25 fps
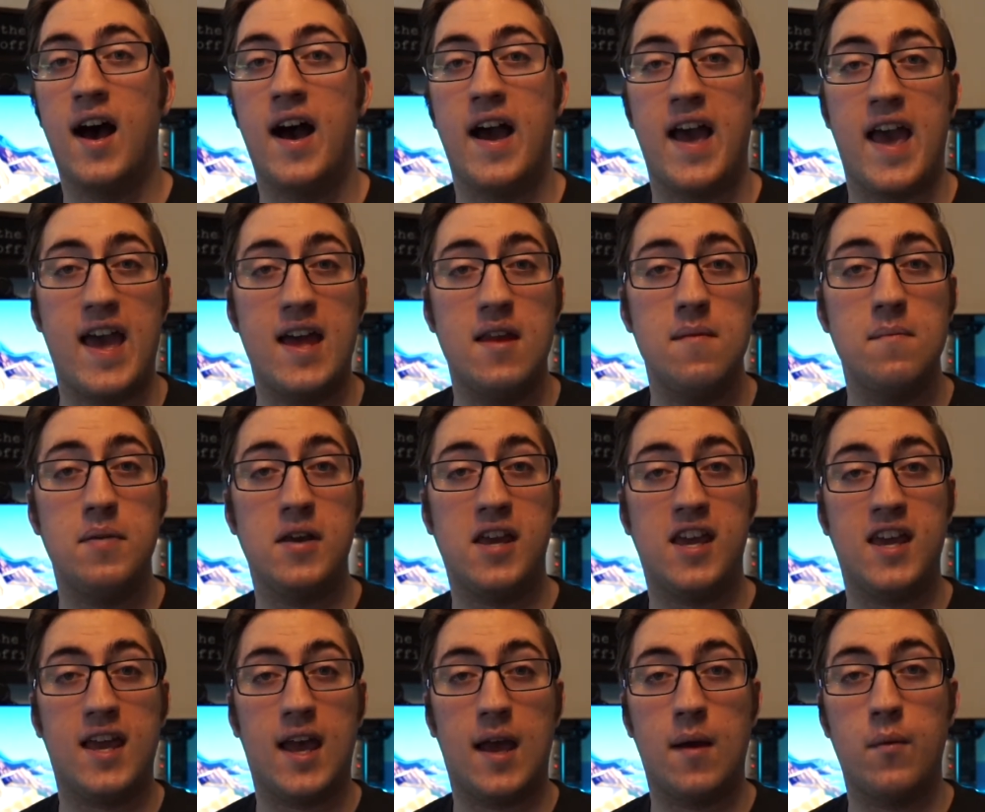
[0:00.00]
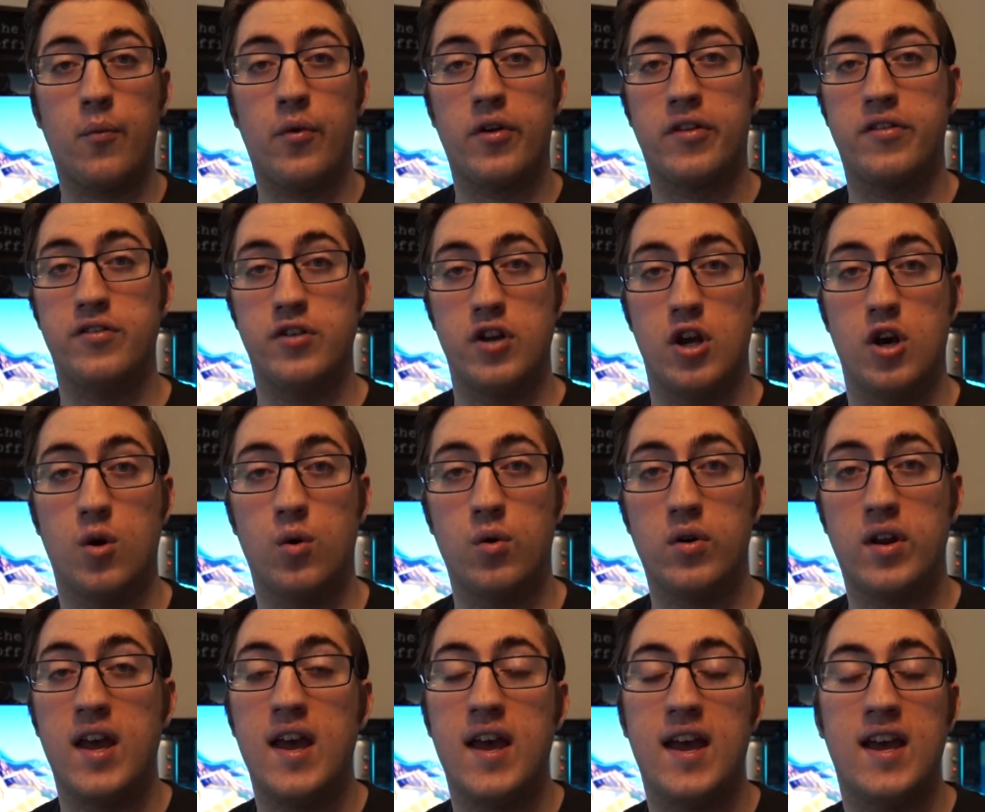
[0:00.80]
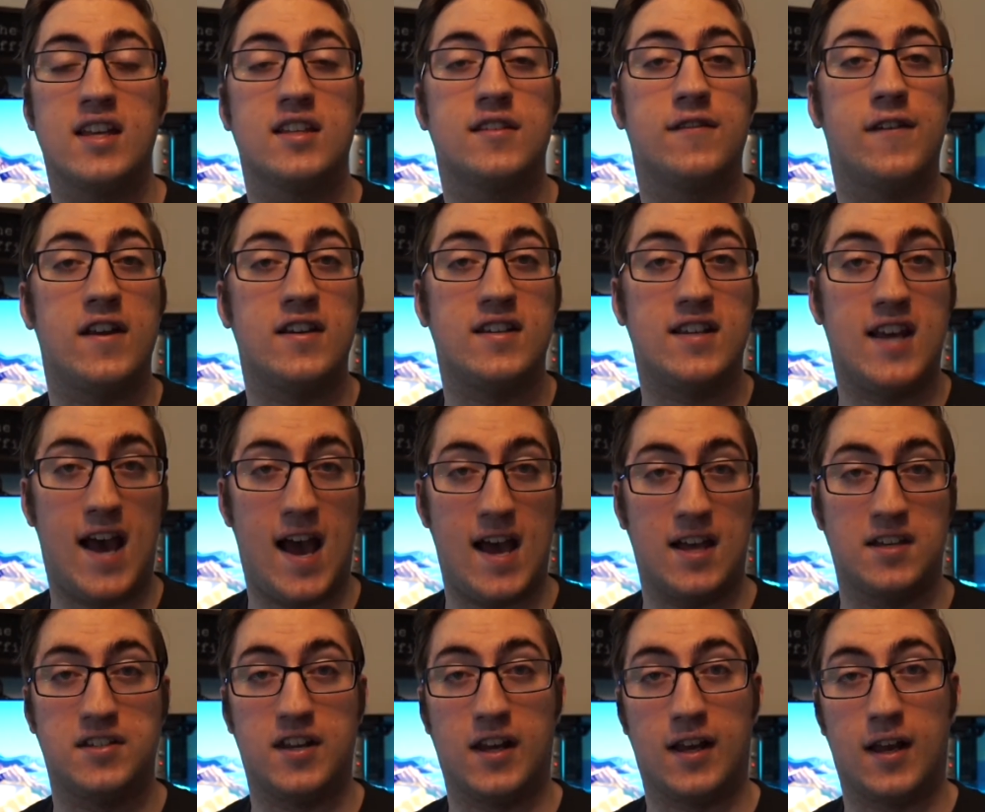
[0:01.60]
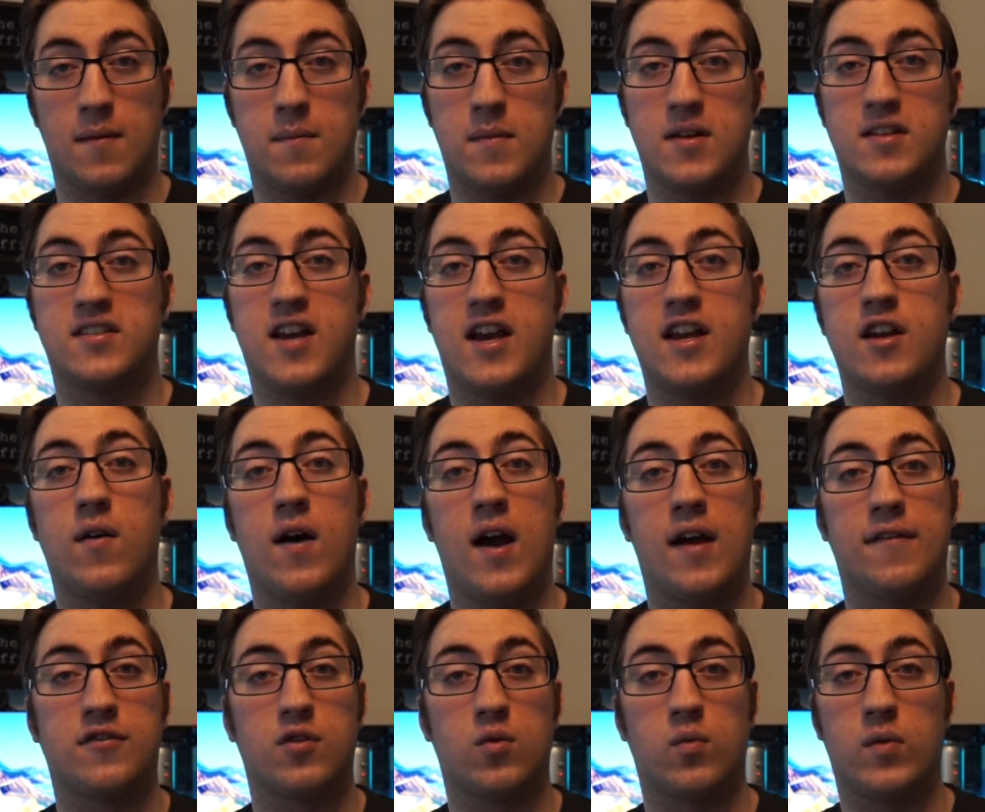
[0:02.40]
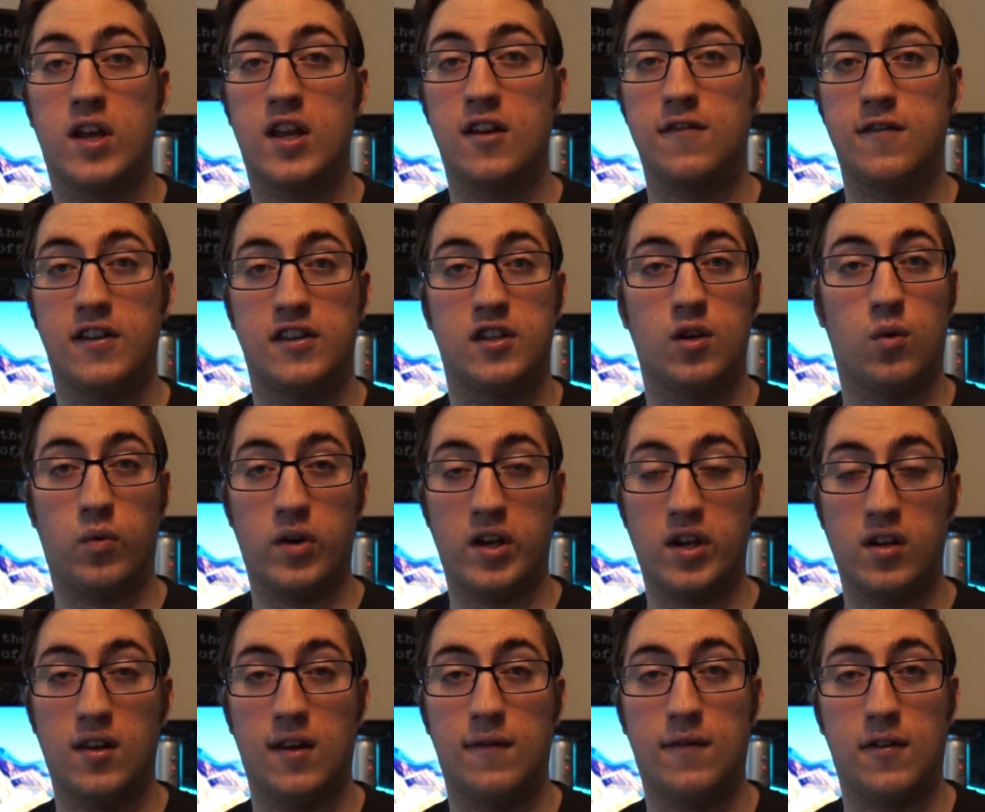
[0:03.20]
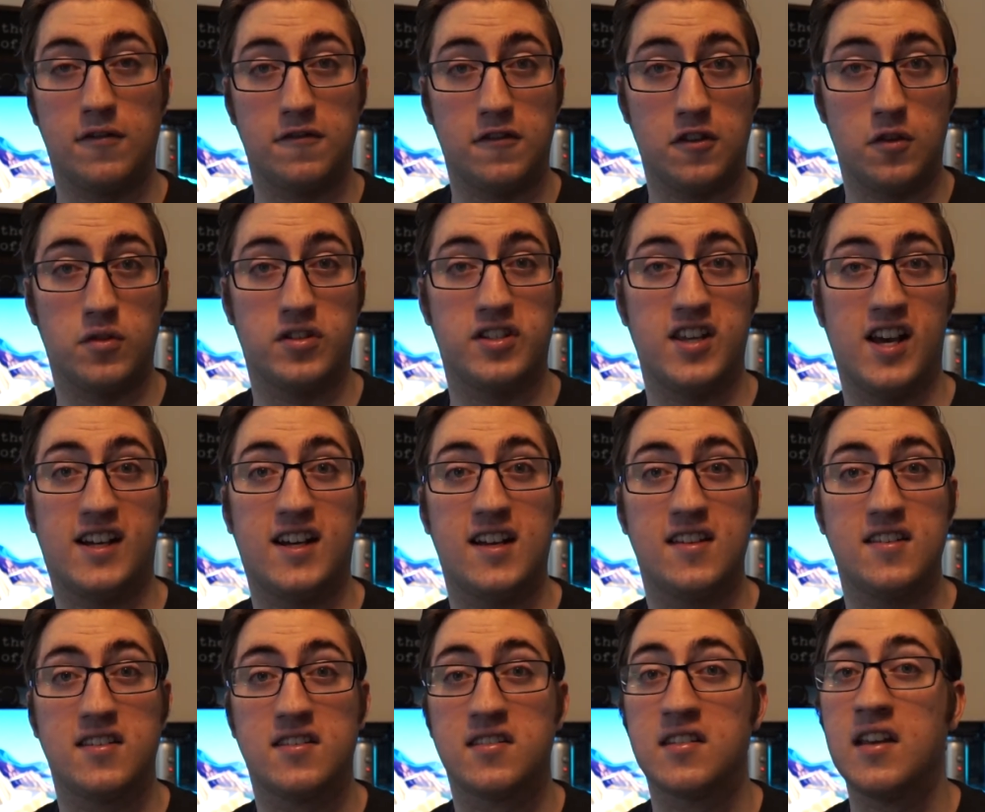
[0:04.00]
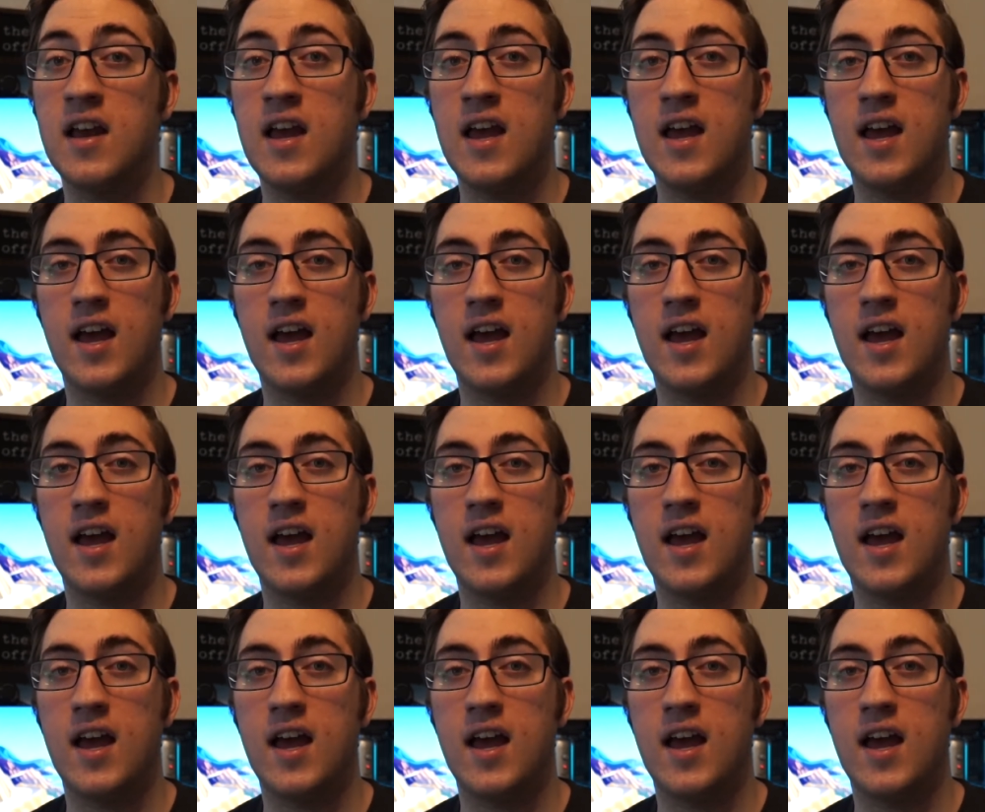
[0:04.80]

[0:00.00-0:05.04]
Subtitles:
NPM with Node is fantastic. It means I don't have to reinvent the wheel every few seconds.